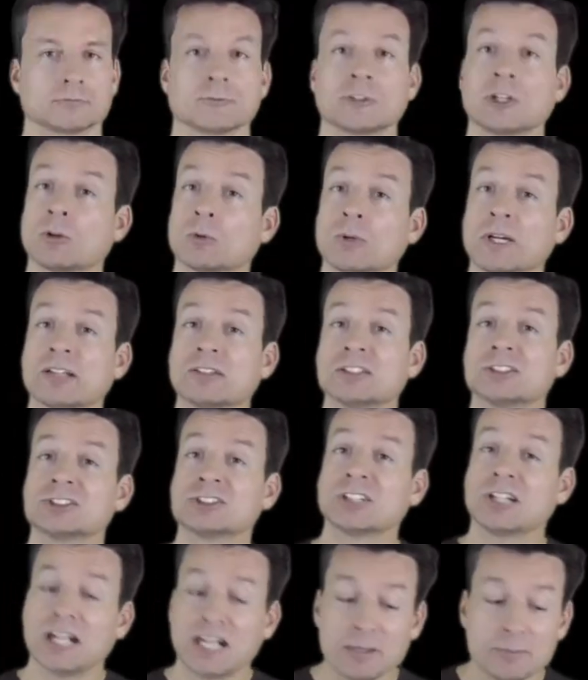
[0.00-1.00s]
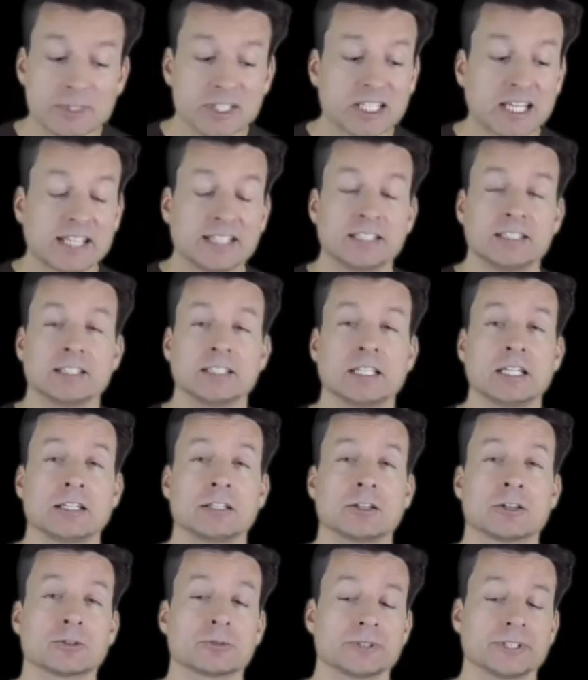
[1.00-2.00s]
Now, around this time in
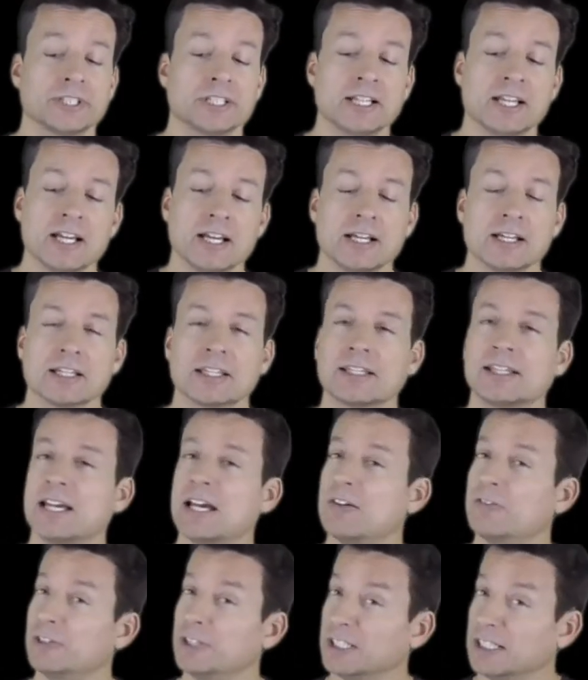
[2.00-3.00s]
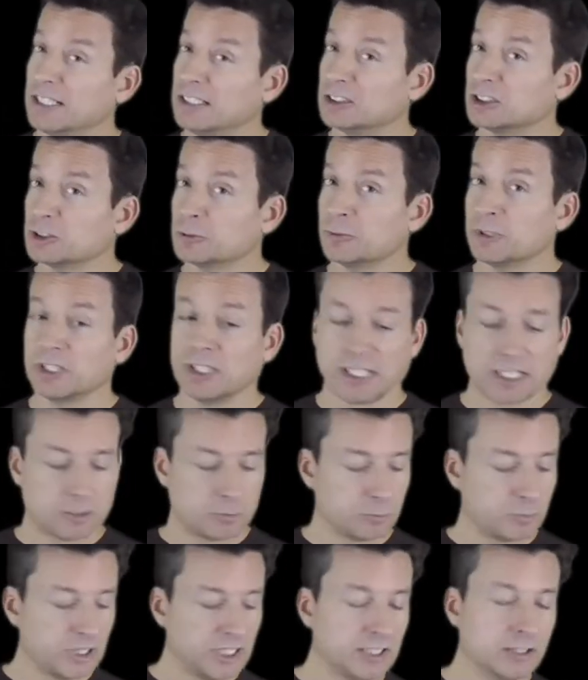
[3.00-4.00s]
1983, Kevin Eastman
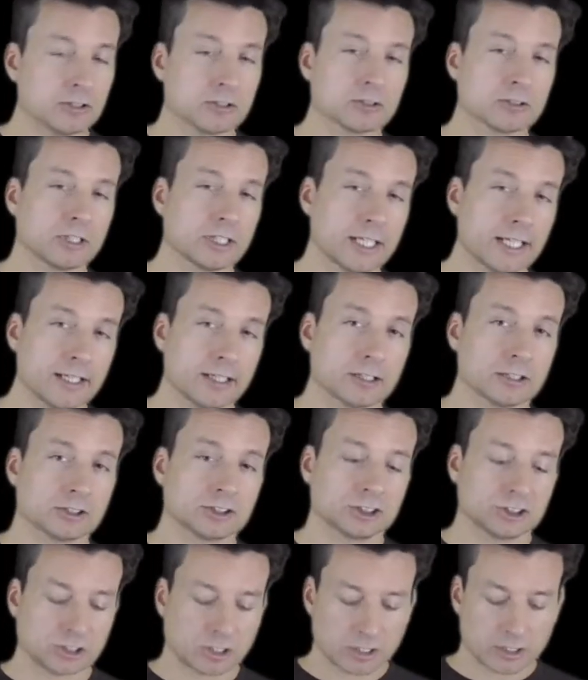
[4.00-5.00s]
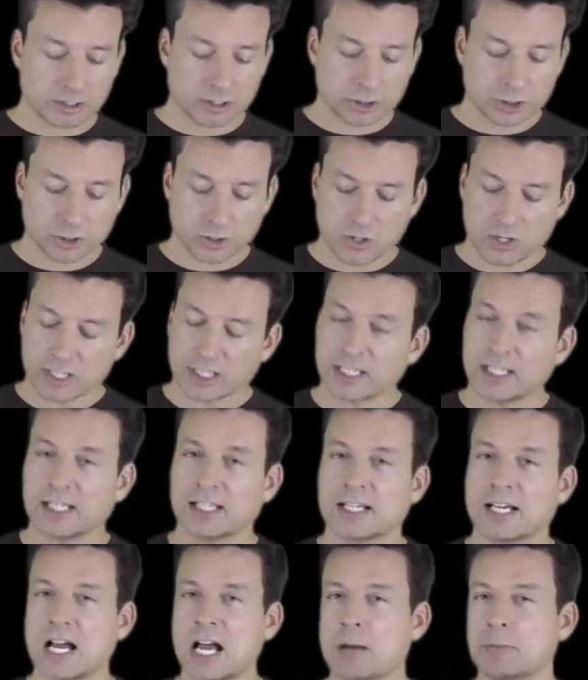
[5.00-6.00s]
and Peter Laird started drawing a
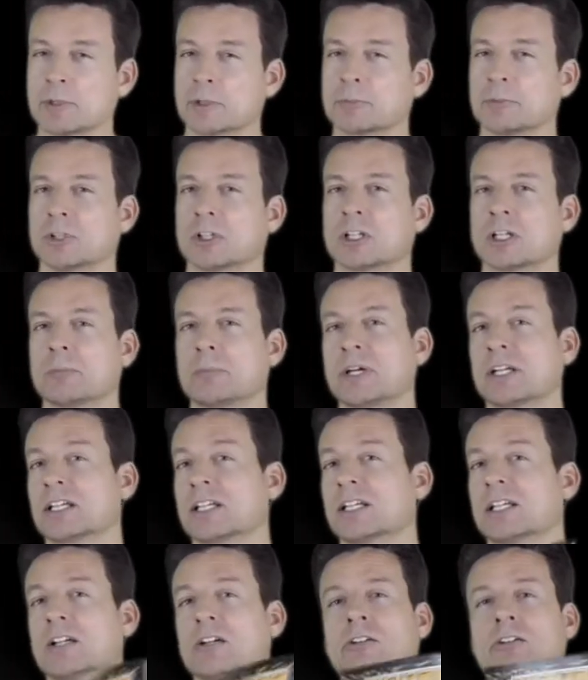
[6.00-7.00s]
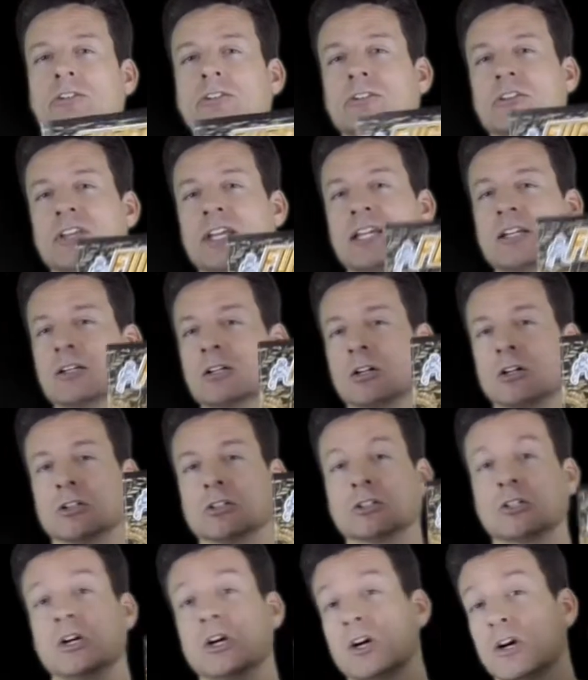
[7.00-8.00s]
comic book about a character they
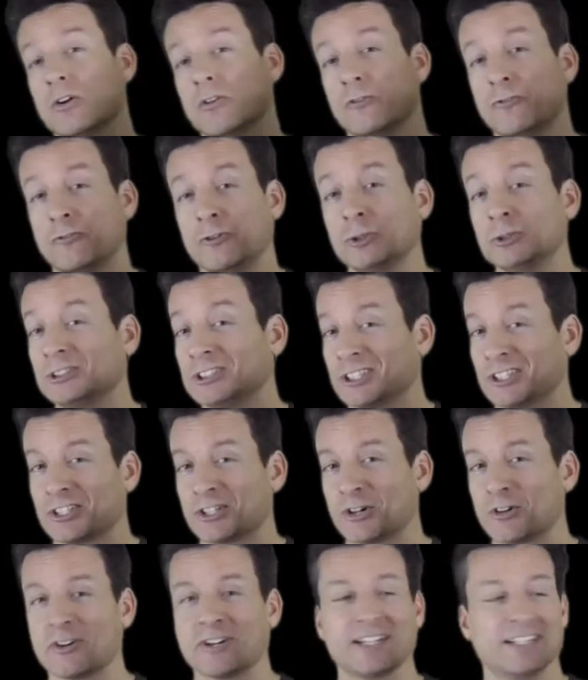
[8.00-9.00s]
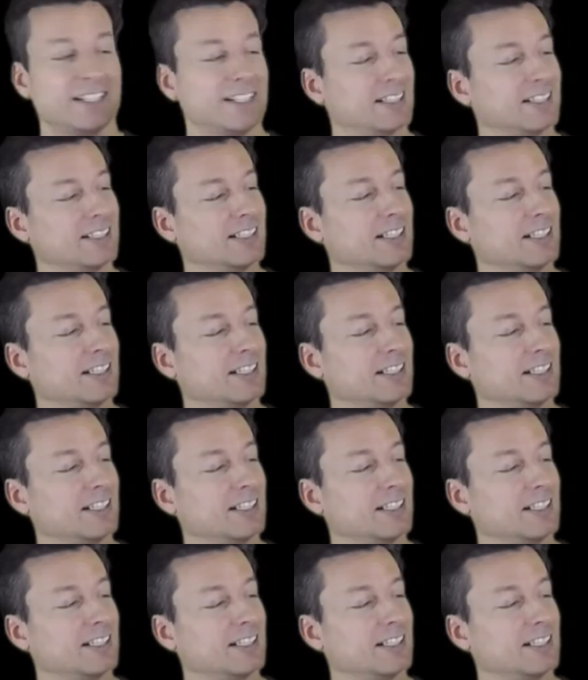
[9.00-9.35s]
called Fugitoid.